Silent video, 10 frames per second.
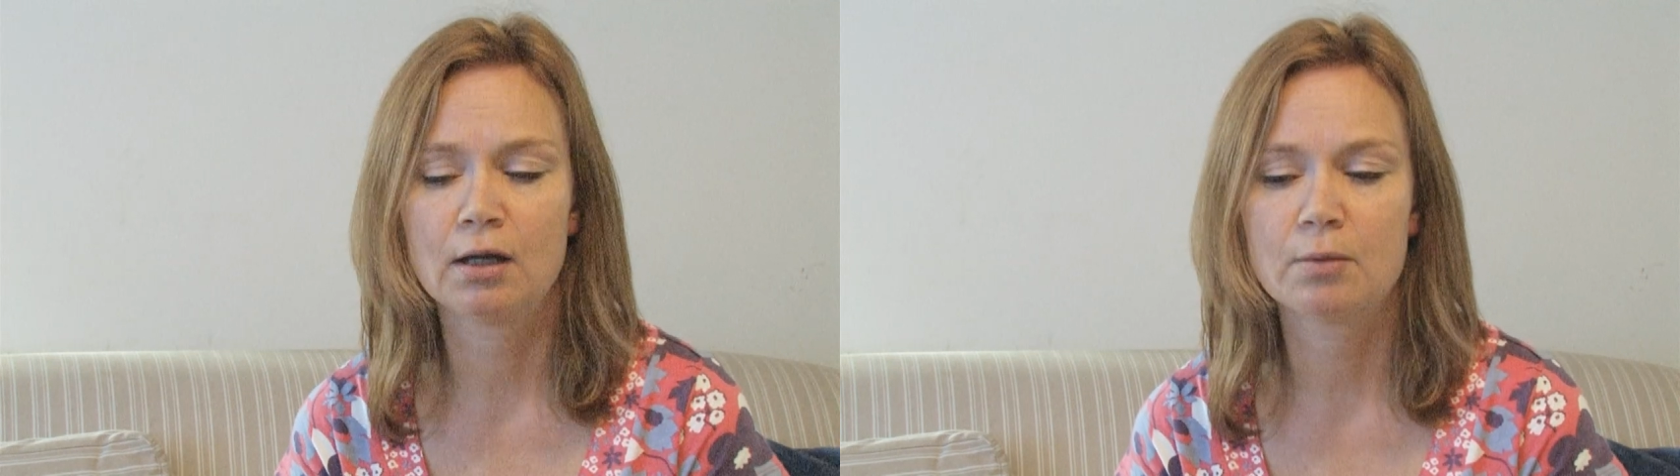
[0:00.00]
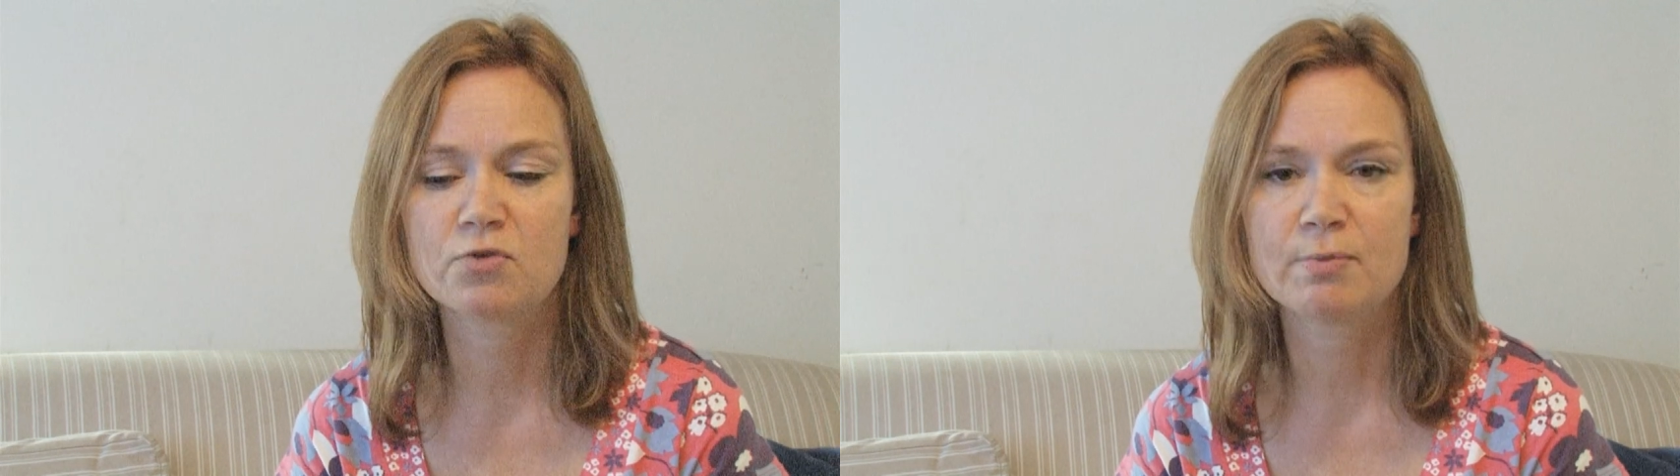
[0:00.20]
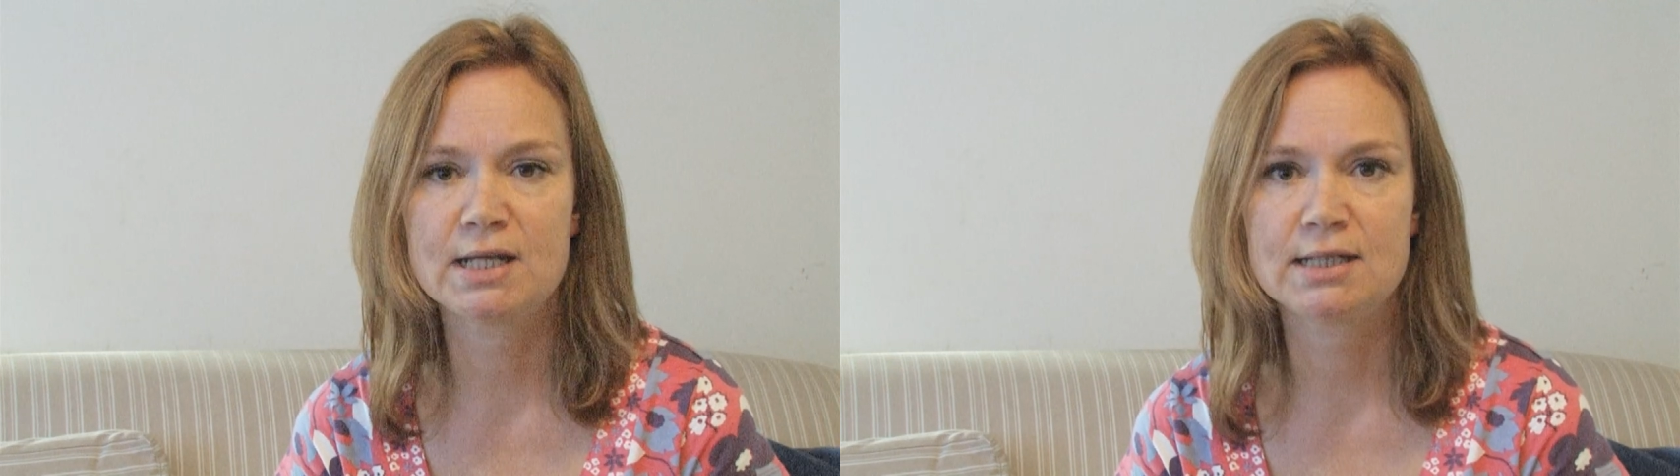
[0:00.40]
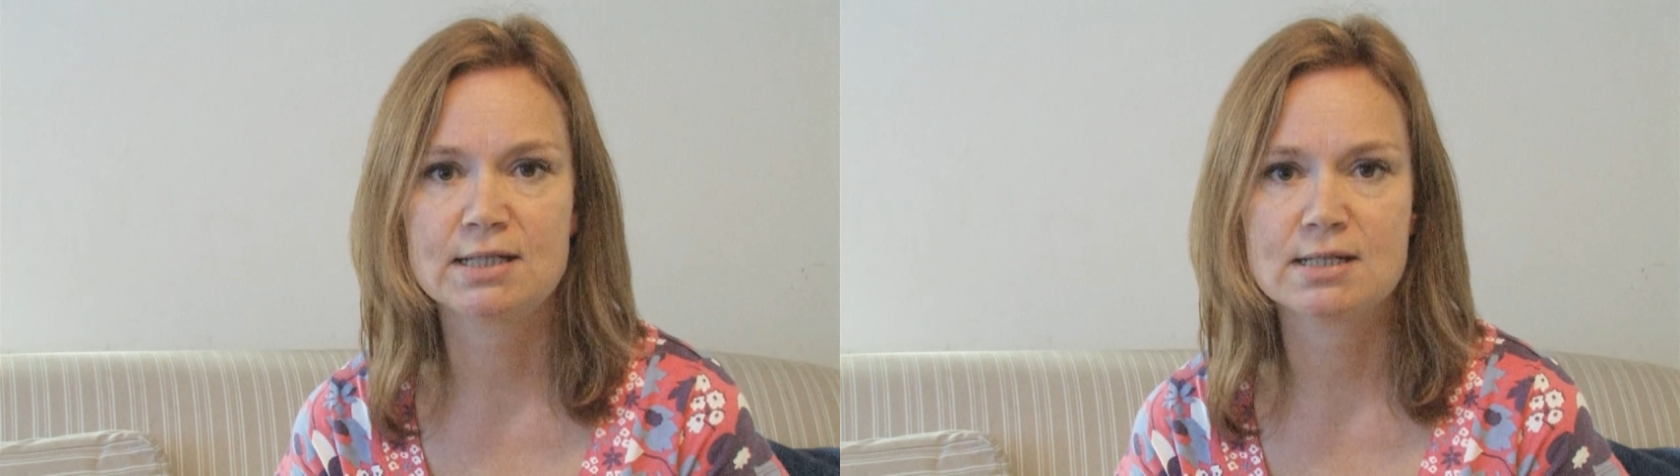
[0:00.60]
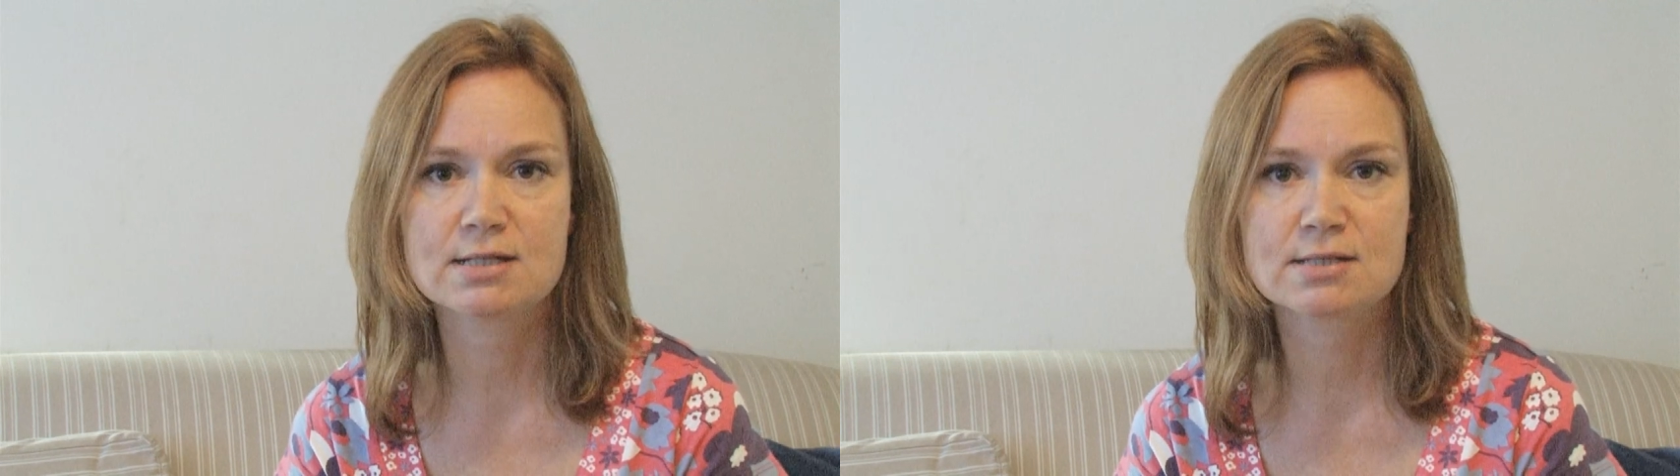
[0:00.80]
for
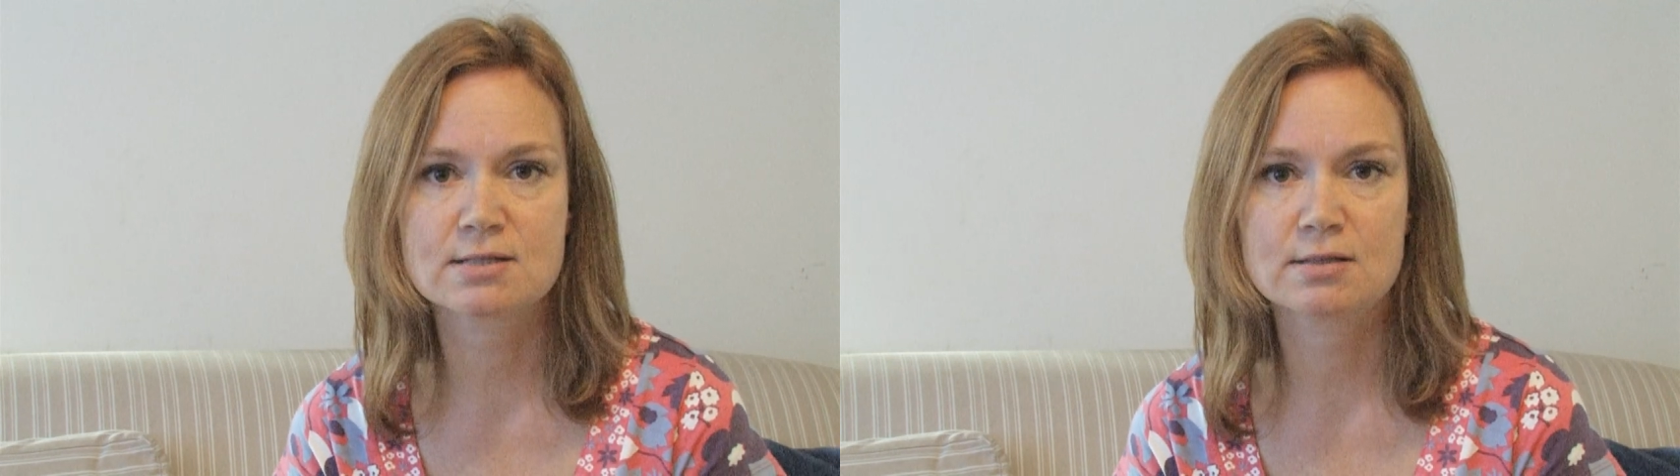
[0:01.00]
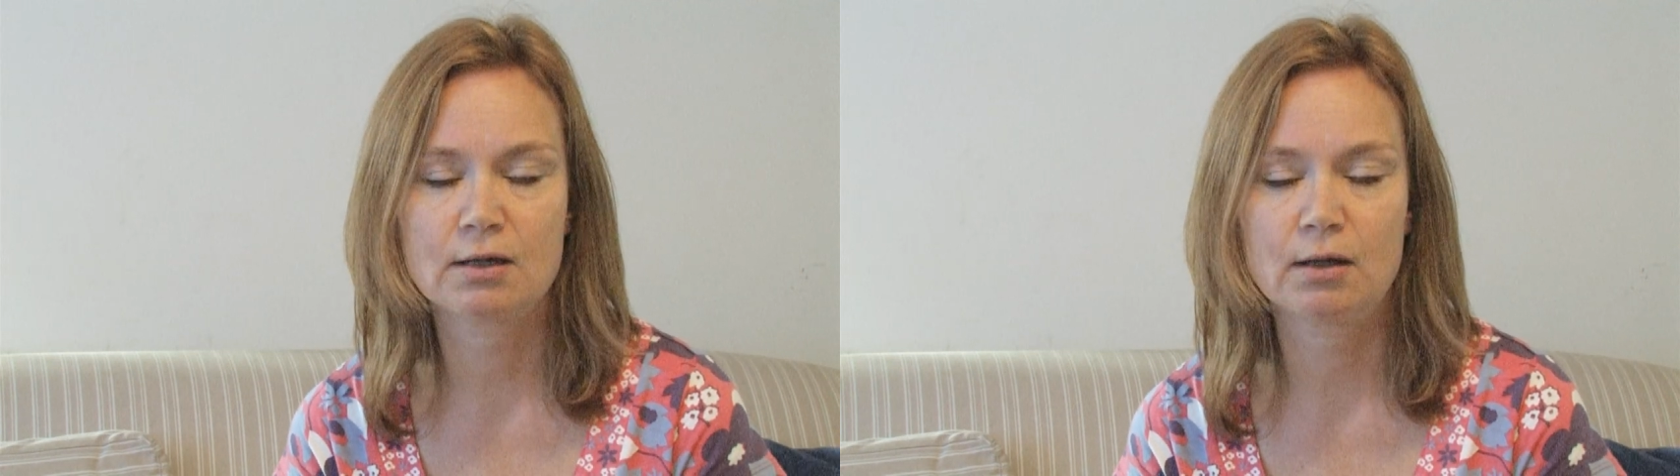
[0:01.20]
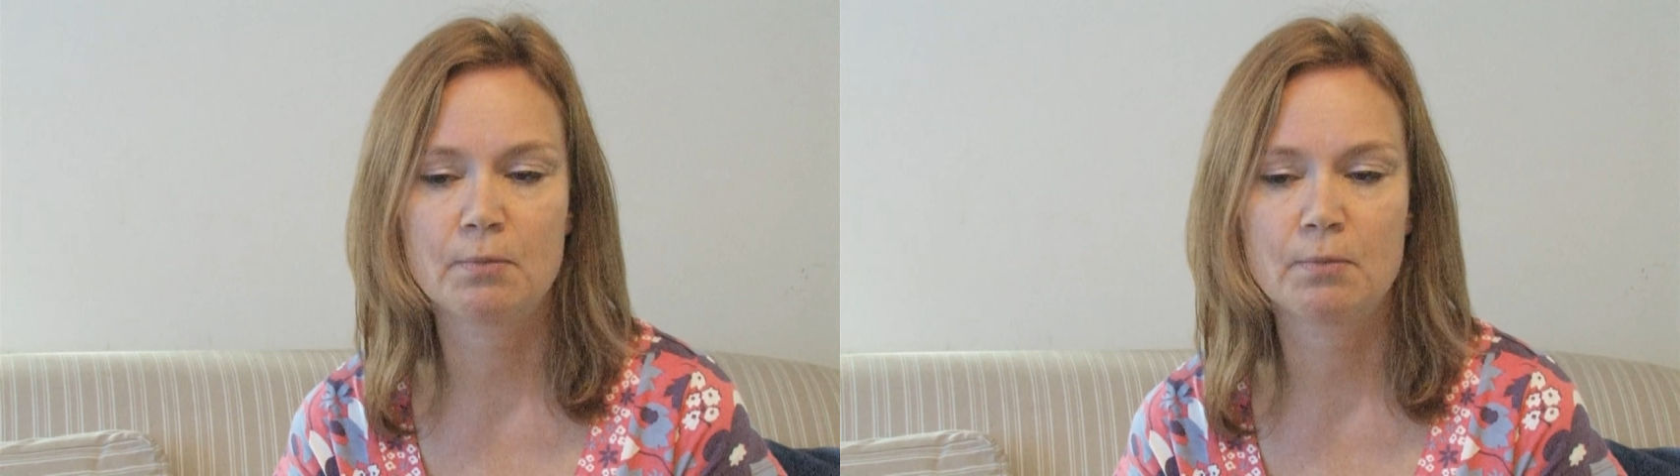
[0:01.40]
many years